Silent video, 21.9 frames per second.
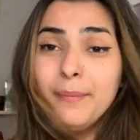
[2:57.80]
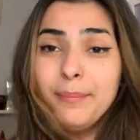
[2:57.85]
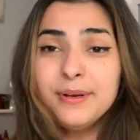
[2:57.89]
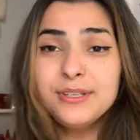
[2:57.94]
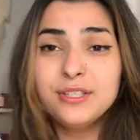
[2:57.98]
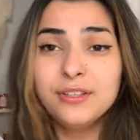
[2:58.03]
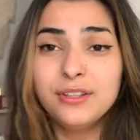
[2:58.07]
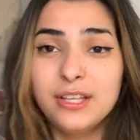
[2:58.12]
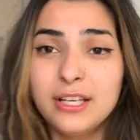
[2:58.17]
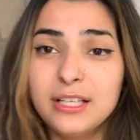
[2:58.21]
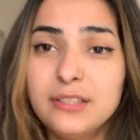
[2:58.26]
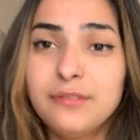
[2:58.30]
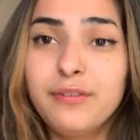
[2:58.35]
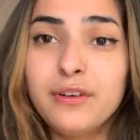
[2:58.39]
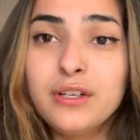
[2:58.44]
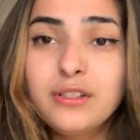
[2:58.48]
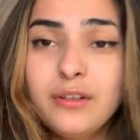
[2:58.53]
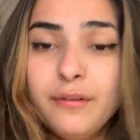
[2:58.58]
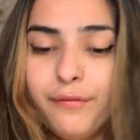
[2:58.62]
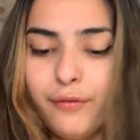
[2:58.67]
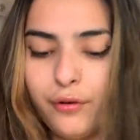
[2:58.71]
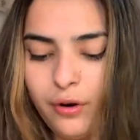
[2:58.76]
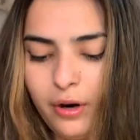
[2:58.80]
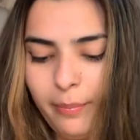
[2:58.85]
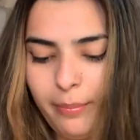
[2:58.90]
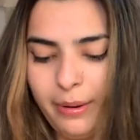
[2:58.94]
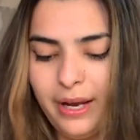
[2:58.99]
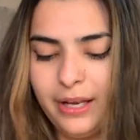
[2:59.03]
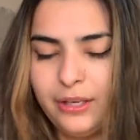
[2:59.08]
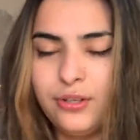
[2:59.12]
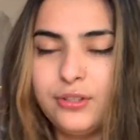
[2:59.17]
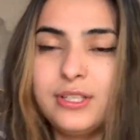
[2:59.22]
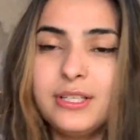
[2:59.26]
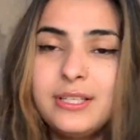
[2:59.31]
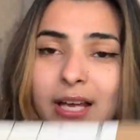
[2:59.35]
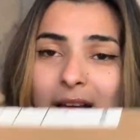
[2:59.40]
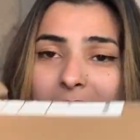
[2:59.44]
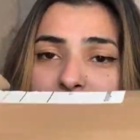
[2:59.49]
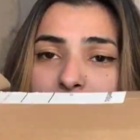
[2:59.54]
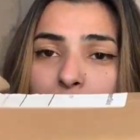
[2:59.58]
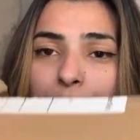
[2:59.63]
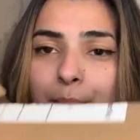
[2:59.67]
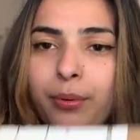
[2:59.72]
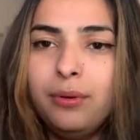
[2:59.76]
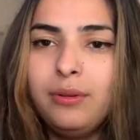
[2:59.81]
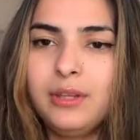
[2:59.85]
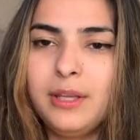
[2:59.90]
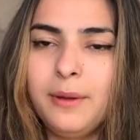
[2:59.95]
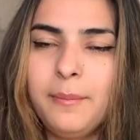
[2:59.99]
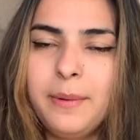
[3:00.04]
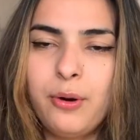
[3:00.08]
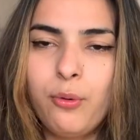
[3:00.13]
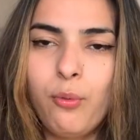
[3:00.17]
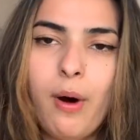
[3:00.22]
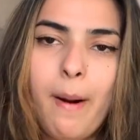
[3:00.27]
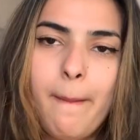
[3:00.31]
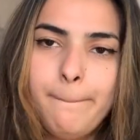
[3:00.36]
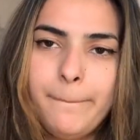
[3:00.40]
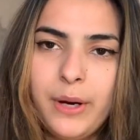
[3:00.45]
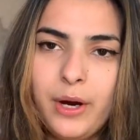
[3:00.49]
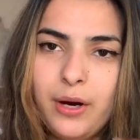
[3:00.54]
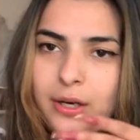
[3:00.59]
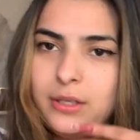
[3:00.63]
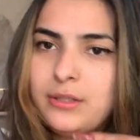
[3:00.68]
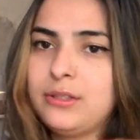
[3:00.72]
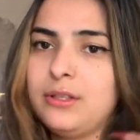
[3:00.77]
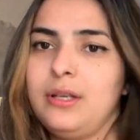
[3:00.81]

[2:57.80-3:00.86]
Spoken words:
a bunch of things from Sephora, but I just decided to put them in one box,